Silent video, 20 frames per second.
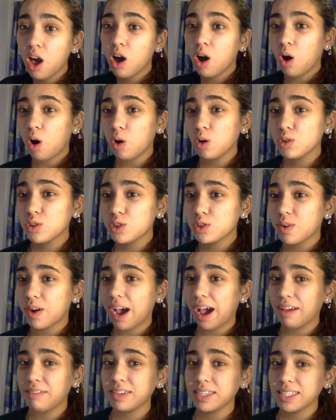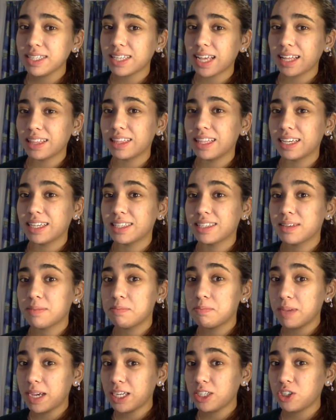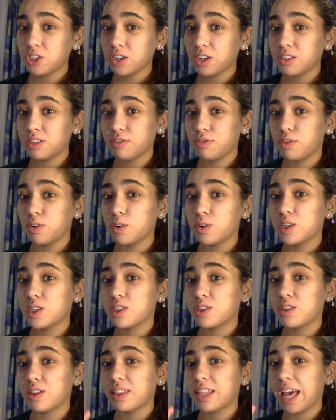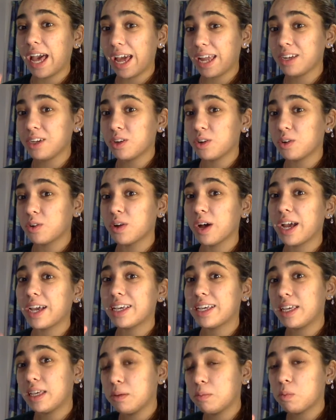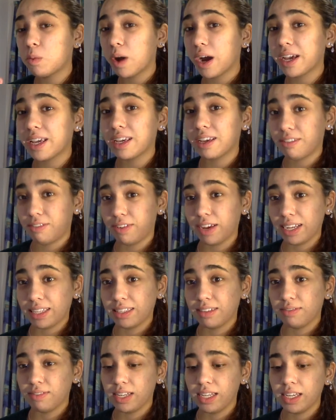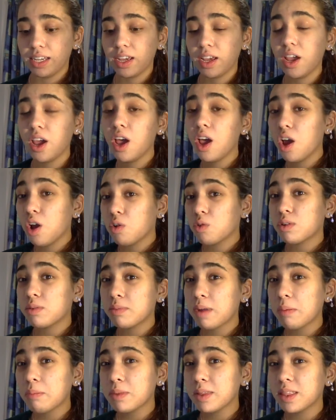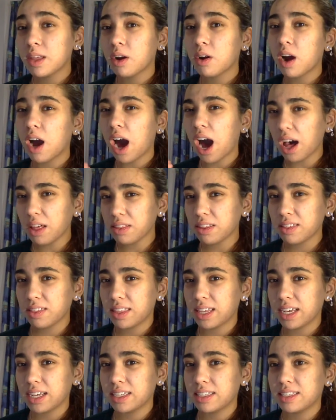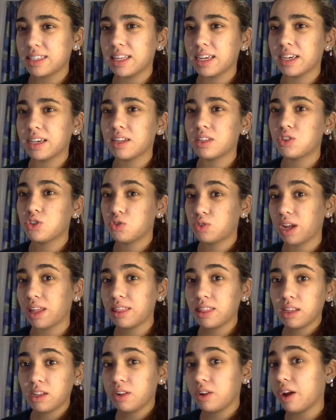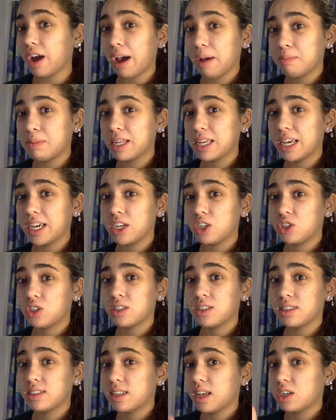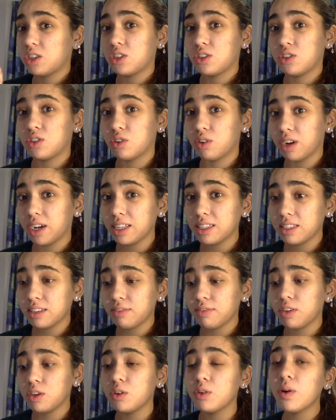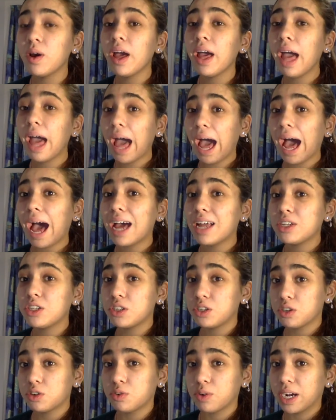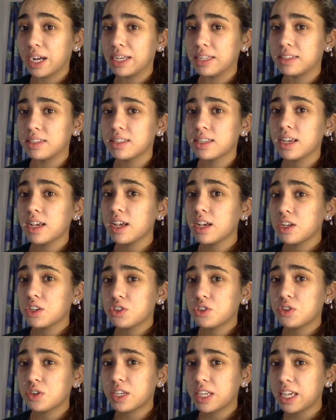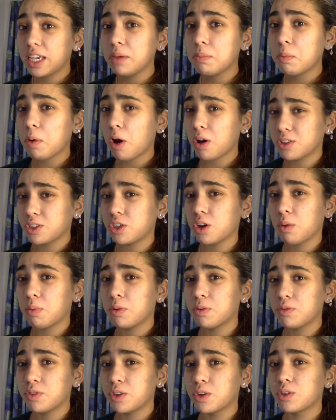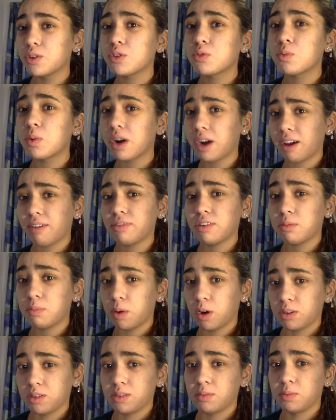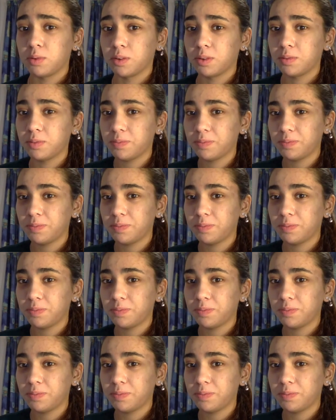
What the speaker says: Also, having said this, make sure to focus on the end goal and keep working effectively. Remember, there are other things that can strengthen your application, such as your interview and your grades, so keep on top of those wherever possible.